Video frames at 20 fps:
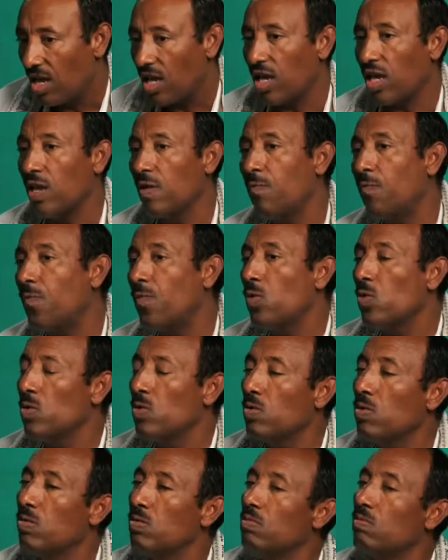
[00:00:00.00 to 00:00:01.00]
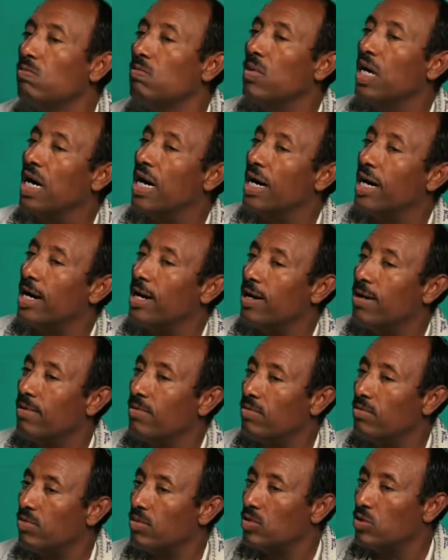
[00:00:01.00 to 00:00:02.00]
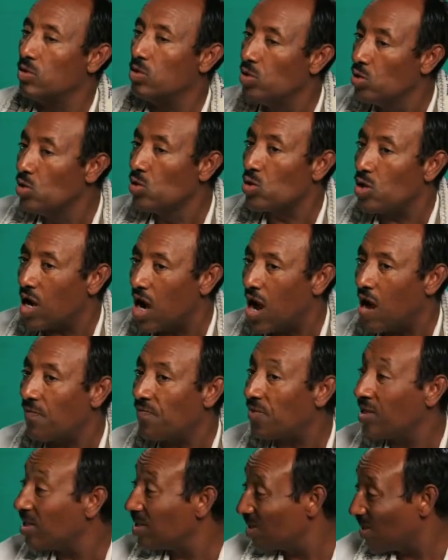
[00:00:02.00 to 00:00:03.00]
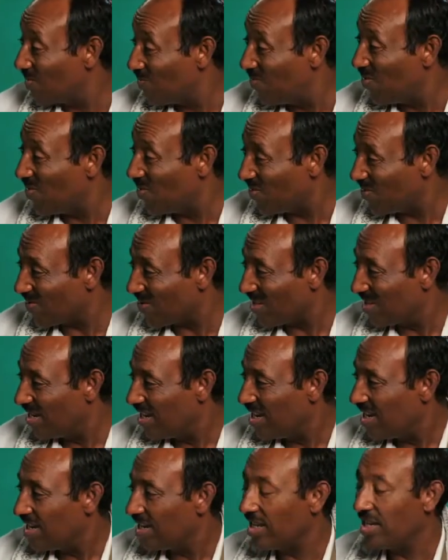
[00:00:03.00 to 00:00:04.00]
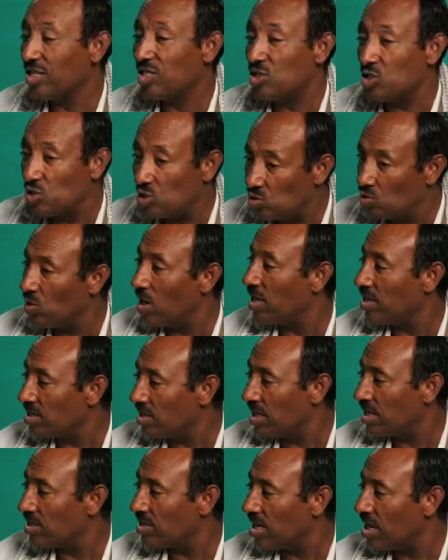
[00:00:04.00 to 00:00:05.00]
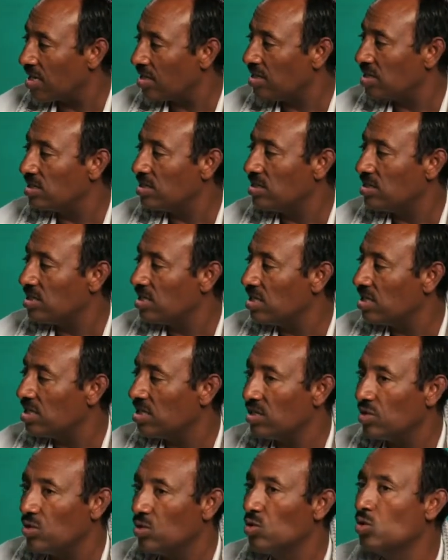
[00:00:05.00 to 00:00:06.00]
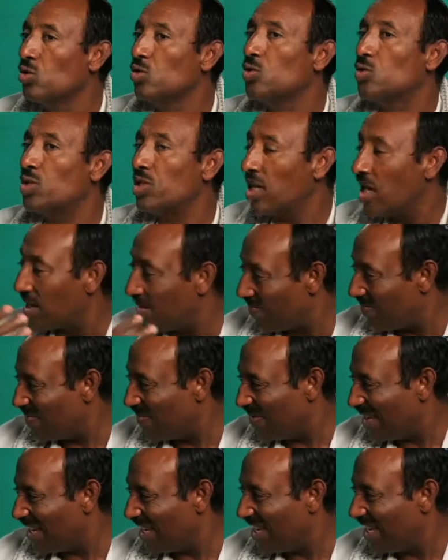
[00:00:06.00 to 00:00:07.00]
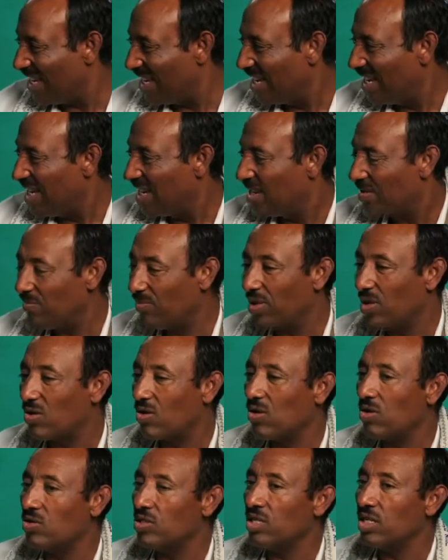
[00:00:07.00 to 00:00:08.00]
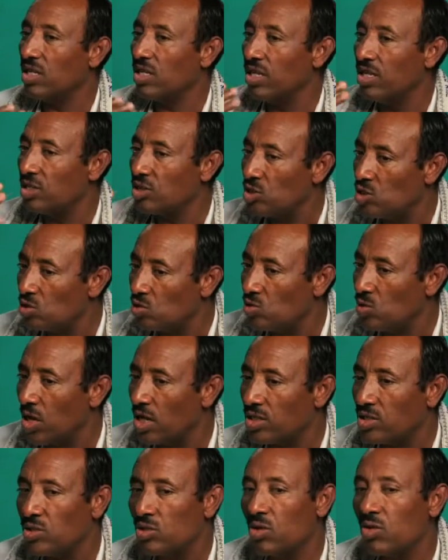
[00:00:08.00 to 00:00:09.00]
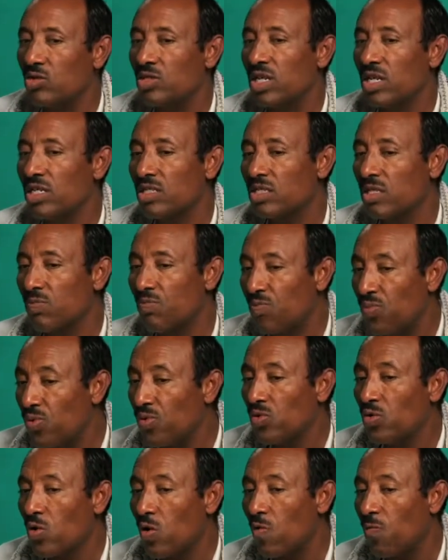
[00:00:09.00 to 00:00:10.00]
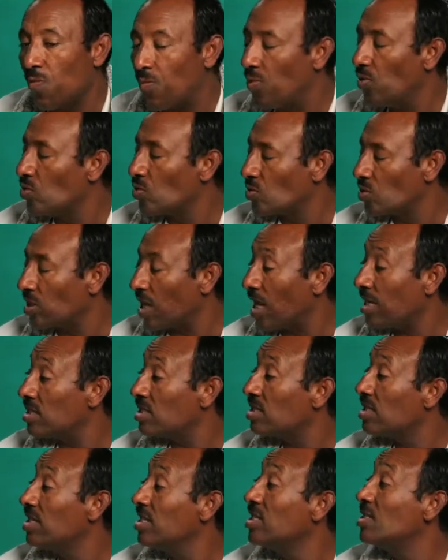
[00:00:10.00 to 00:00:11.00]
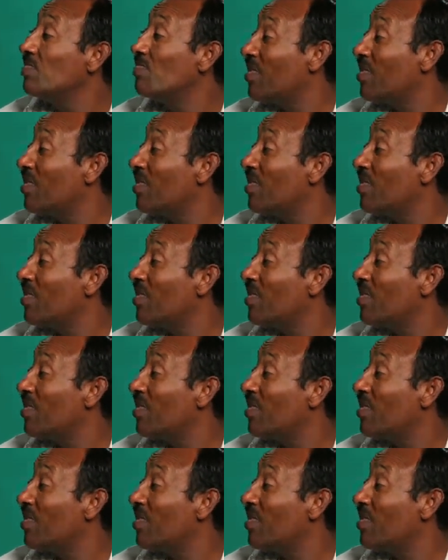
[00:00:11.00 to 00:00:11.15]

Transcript: if you uh, look after the poor, mm. Yeshua says that the, you serve me because Yeshua saw the, the poor of poor as his